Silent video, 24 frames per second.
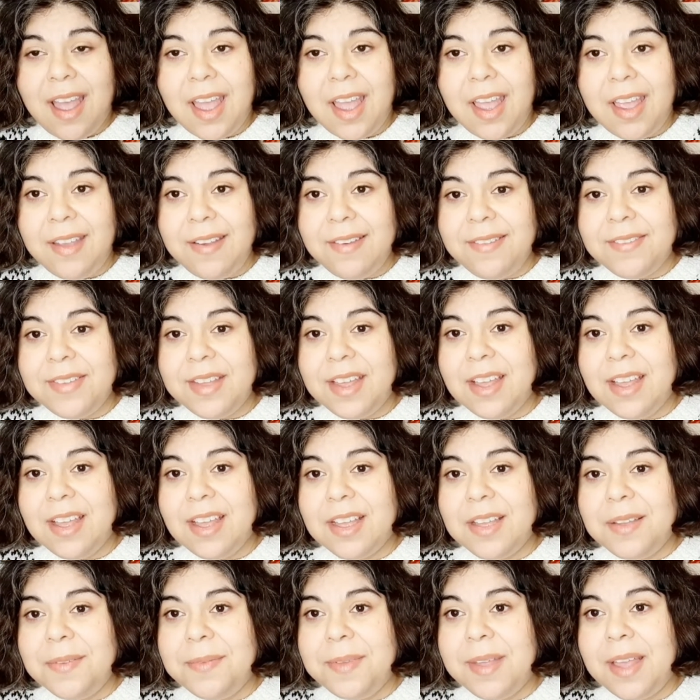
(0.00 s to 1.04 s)
I've
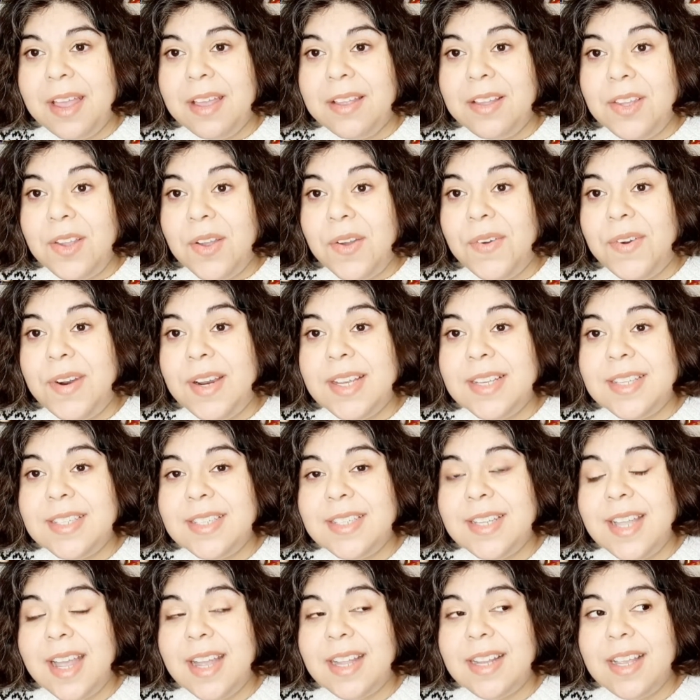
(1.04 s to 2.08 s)

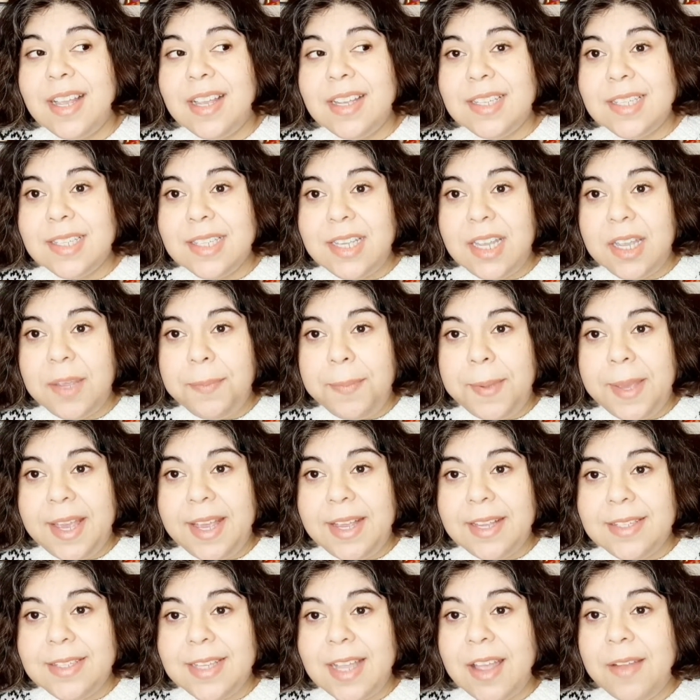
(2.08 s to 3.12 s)
noticed that sneak
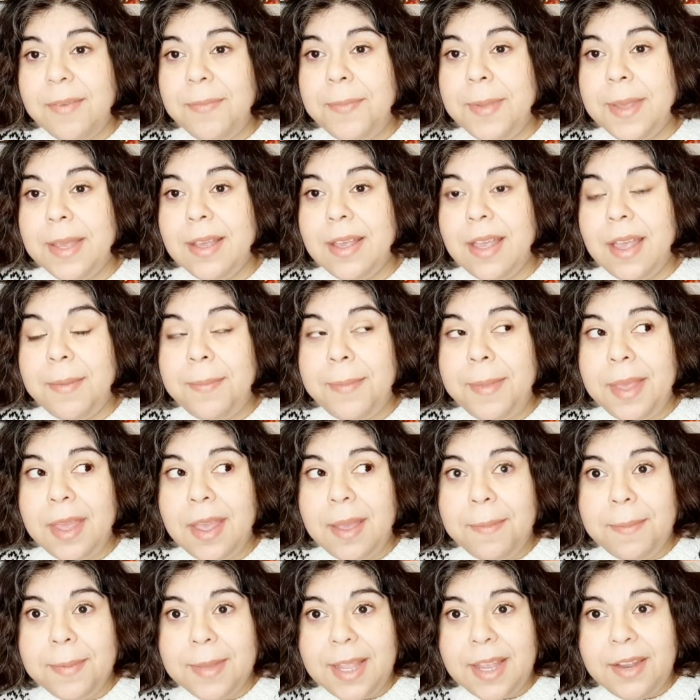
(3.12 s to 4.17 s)
peeks have been coming
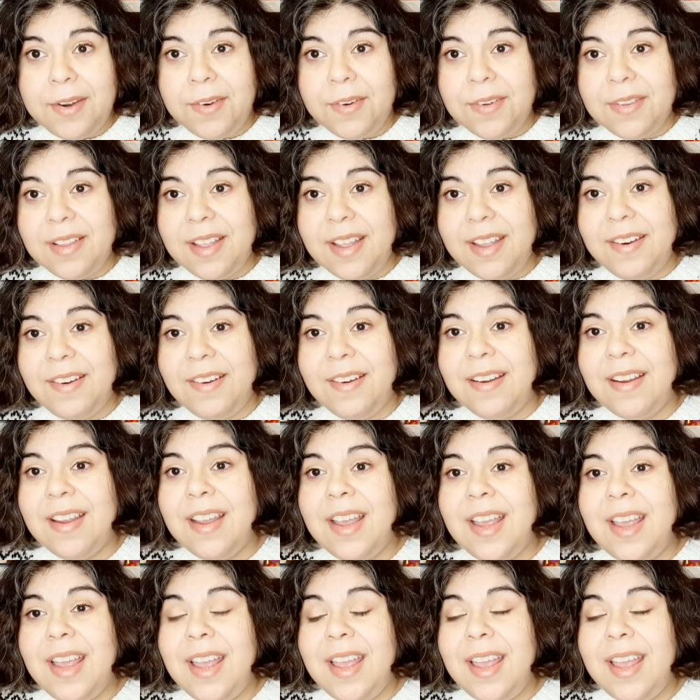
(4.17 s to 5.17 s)
up later and later,